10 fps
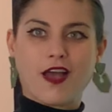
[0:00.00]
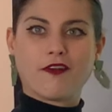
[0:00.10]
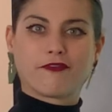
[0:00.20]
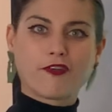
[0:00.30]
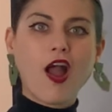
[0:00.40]

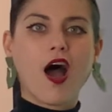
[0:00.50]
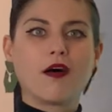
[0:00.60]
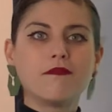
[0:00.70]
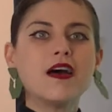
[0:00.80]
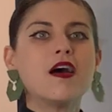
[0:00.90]
uh,
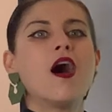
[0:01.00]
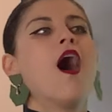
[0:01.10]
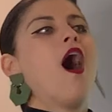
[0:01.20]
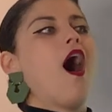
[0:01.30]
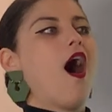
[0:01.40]
from.
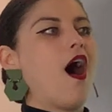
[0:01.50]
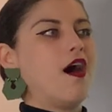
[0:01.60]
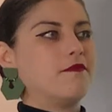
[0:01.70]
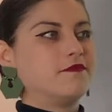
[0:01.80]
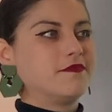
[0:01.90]

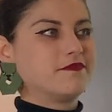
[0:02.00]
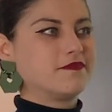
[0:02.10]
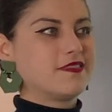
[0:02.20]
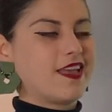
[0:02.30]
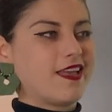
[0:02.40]
Um,
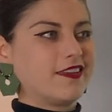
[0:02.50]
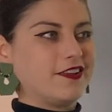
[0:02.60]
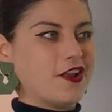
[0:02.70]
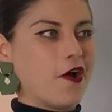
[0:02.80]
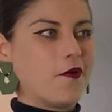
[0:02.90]

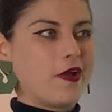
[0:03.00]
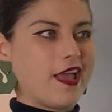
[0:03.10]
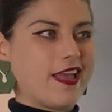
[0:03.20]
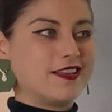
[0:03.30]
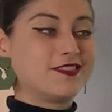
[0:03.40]
you know,
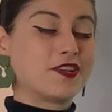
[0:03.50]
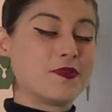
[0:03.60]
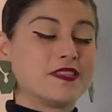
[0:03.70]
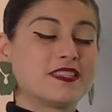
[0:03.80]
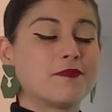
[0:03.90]
so
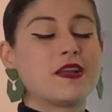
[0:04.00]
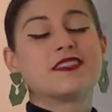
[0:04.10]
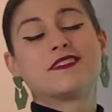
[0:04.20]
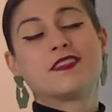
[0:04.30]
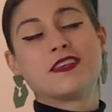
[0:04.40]
in some
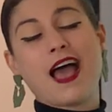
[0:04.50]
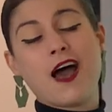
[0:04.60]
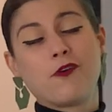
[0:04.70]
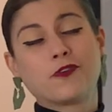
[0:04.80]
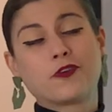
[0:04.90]
ways the
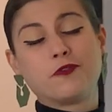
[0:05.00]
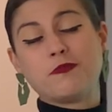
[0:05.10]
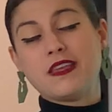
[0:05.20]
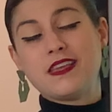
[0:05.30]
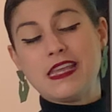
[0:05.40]
owl could
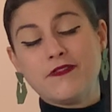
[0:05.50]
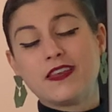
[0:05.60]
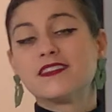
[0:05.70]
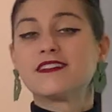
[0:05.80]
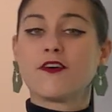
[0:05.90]
be
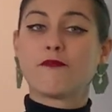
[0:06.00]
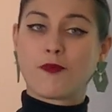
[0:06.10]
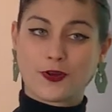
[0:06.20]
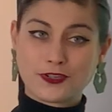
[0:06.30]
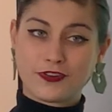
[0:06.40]
even a
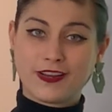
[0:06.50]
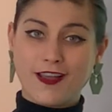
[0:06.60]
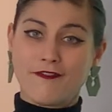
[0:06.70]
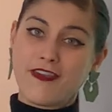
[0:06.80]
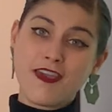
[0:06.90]
self-portrait
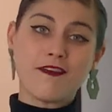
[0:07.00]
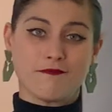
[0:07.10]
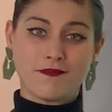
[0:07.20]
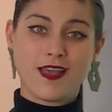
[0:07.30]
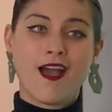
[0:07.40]
of him,
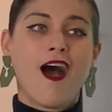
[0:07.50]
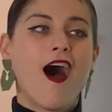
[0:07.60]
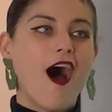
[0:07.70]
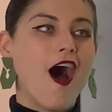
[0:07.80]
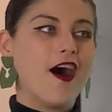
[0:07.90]

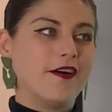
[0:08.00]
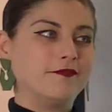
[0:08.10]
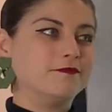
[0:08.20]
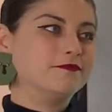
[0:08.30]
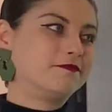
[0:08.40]

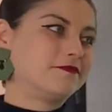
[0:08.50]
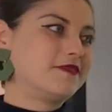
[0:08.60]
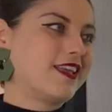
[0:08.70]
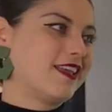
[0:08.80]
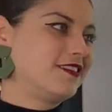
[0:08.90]
um,
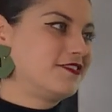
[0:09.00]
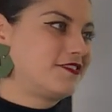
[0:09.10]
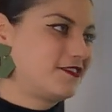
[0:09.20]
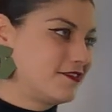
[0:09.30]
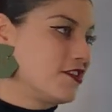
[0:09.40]

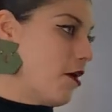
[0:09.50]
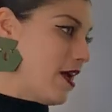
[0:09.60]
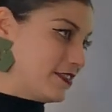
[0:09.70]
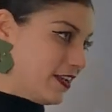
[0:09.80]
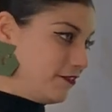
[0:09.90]
you know,
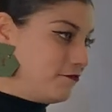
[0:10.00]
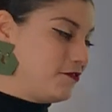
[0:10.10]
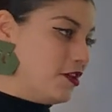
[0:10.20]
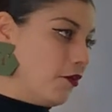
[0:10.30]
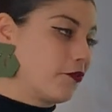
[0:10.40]
as a,
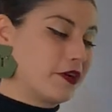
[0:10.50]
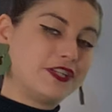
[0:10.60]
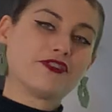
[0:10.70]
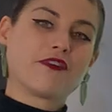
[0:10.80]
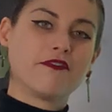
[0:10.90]
you know,
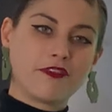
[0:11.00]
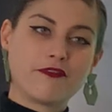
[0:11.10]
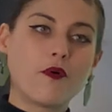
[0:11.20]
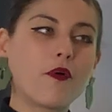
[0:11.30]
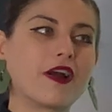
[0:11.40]
creature of the
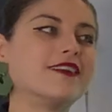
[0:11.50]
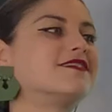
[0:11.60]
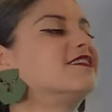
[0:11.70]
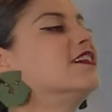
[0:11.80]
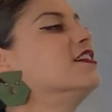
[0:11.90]

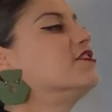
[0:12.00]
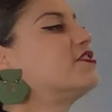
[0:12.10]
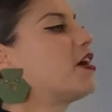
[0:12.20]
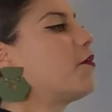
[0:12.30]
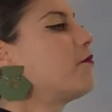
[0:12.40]
forest.
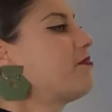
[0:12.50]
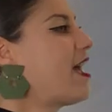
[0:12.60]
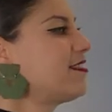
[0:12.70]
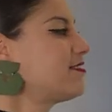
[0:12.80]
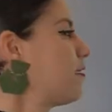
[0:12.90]
So
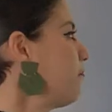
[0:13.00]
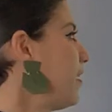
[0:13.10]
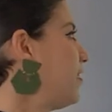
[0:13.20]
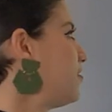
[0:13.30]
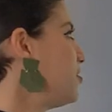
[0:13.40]
that's
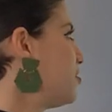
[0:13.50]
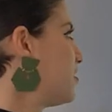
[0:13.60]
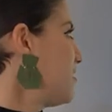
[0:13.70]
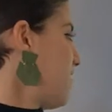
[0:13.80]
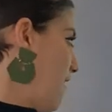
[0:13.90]
something to
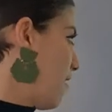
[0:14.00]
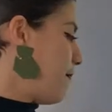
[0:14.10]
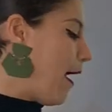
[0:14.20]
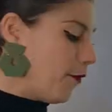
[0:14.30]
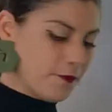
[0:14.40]
just think
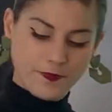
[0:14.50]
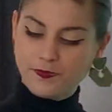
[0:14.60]
about.